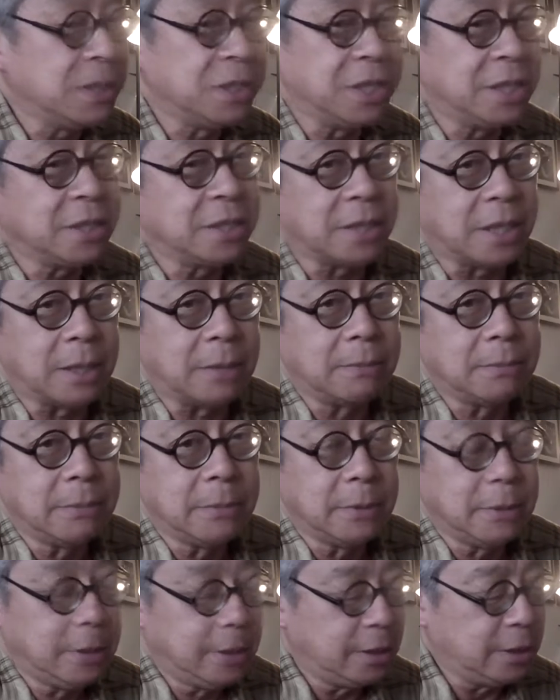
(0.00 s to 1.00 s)
magenta
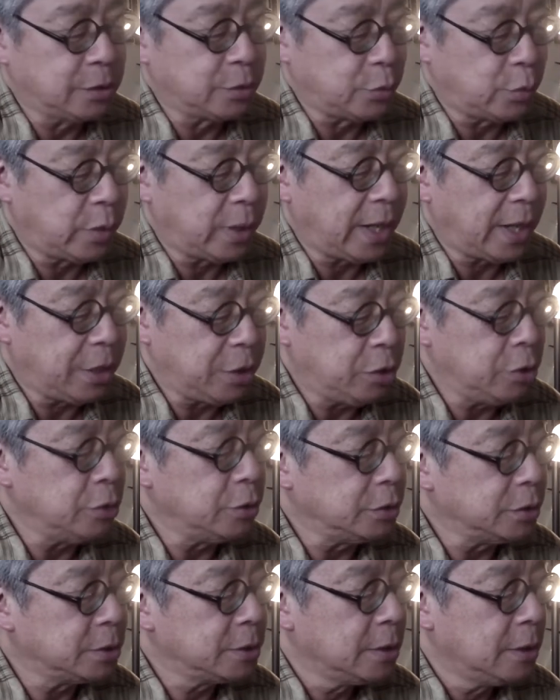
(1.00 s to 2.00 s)
is what I
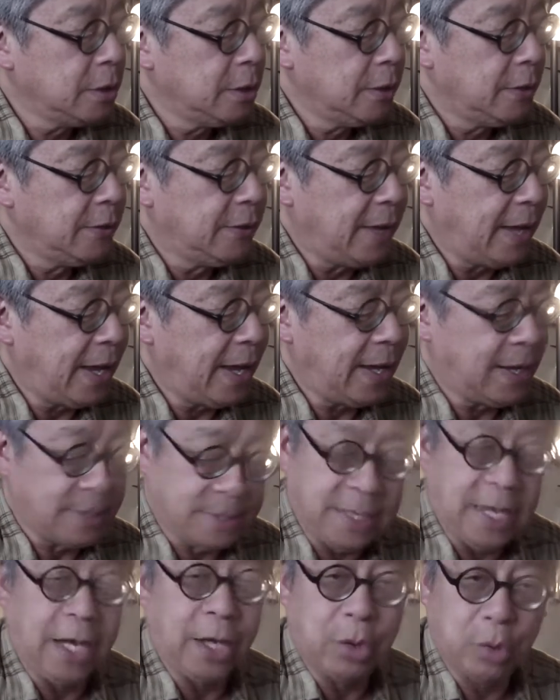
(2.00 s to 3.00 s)
use
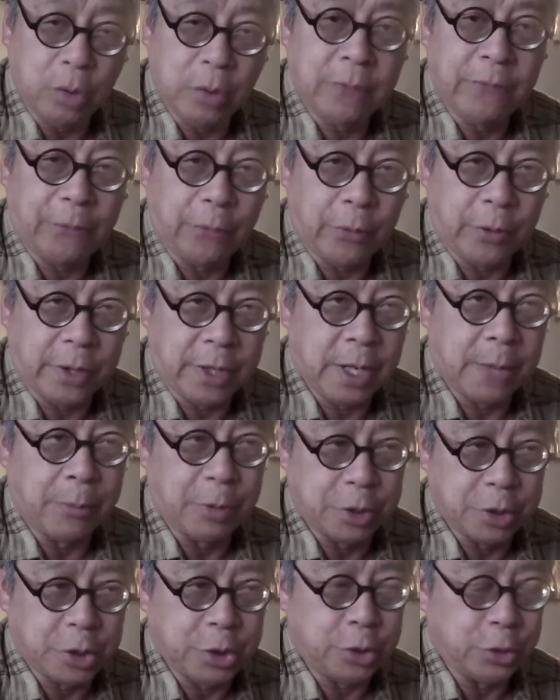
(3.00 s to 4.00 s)
as a for a
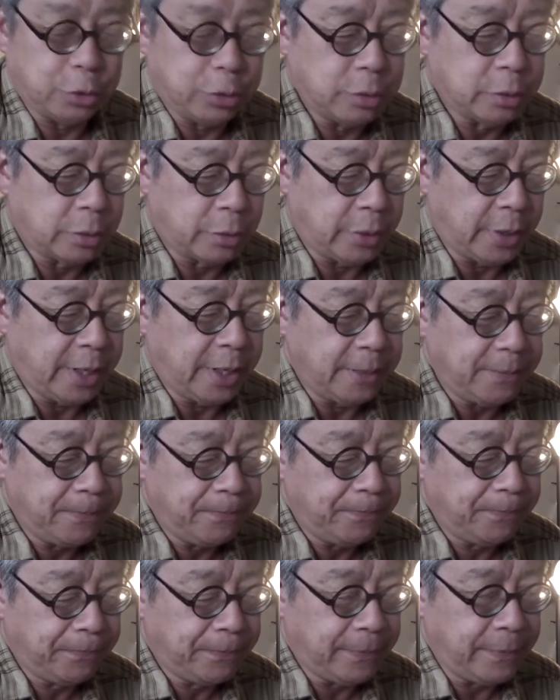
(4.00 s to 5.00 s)
number two grade.
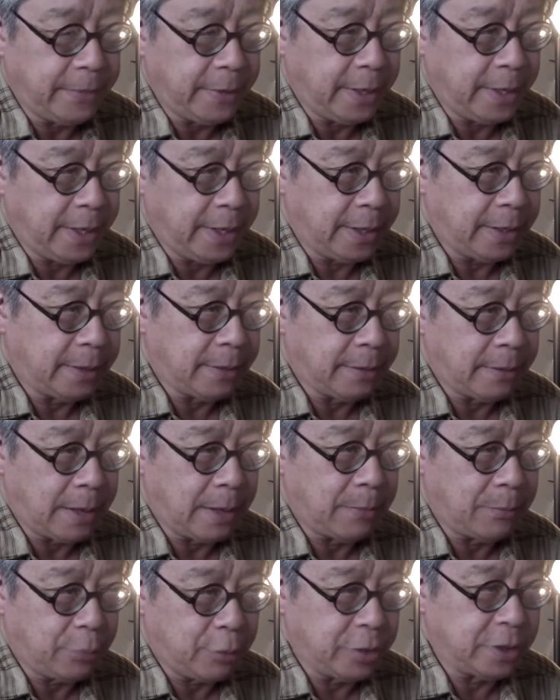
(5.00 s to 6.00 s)
And
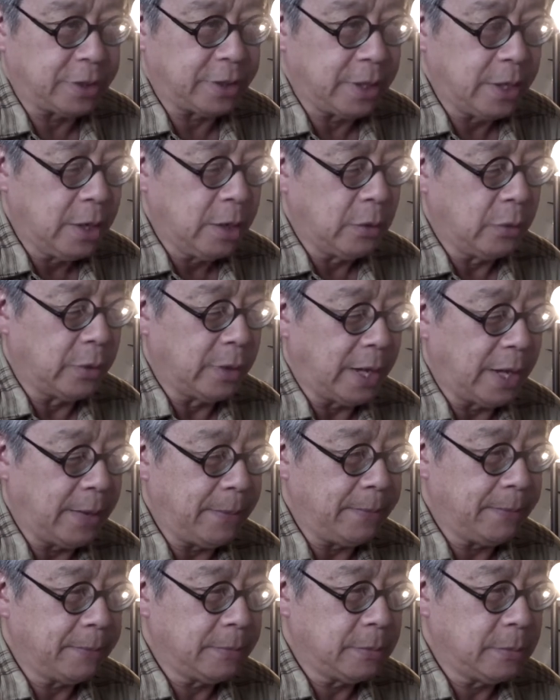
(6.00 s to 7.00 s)
I'm printing, when
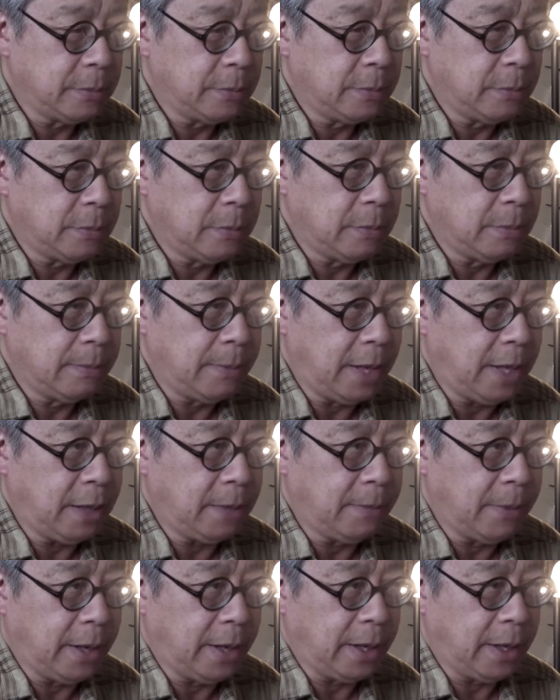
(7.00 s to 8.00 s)
I
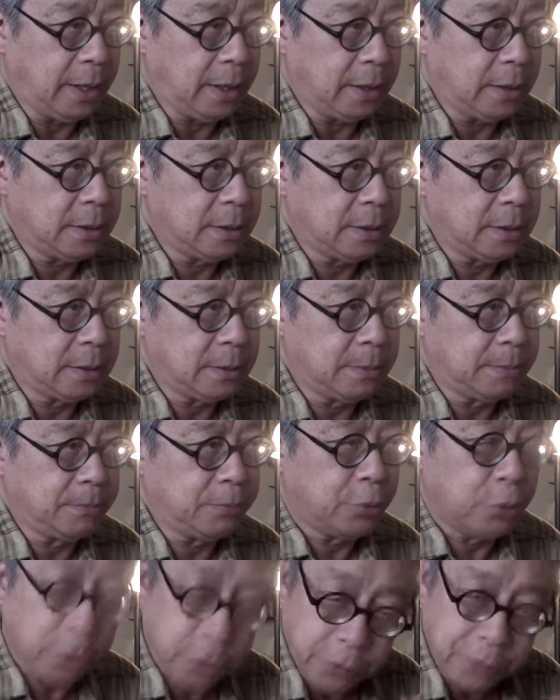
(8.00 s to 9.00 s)
make my
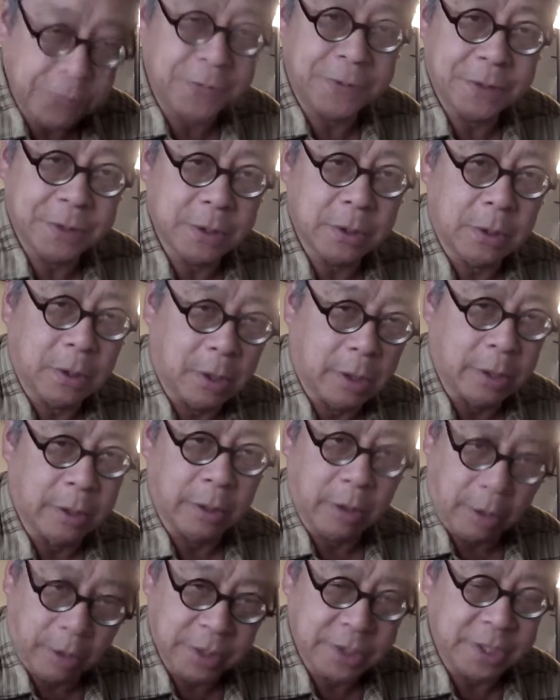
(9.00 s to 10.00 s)
proofs on
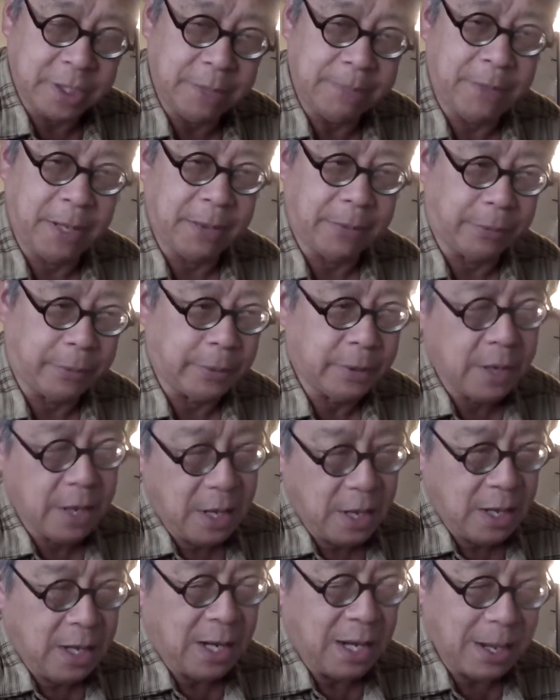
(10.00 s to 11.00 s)
RC paper,
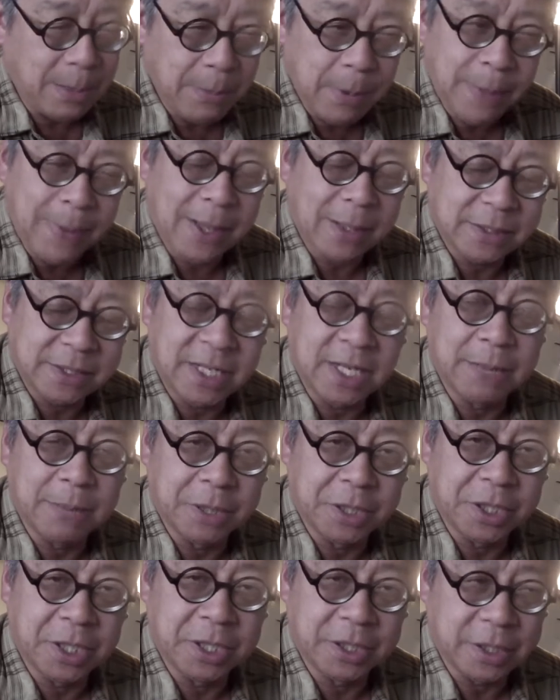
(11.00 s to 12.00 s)
I'm about 10
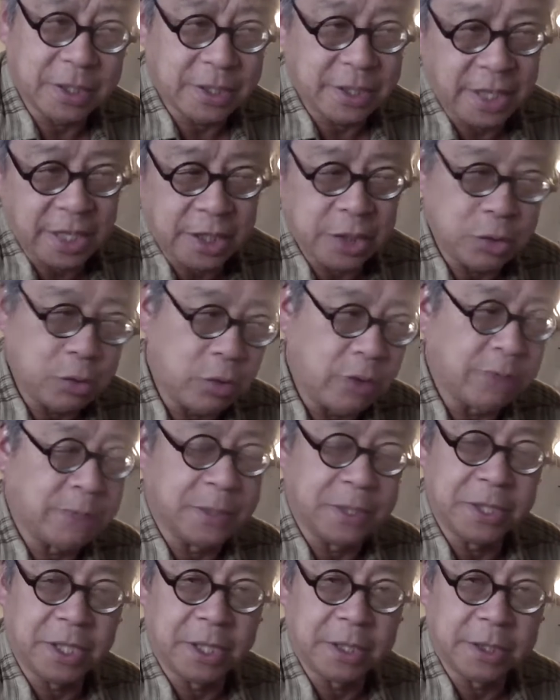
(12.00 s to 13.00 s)
magenta, 10, 12
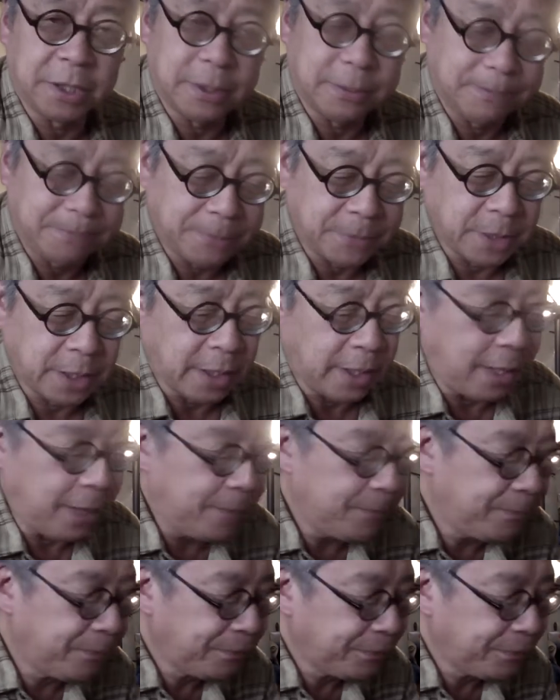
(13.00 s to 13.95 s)
magenta, okay?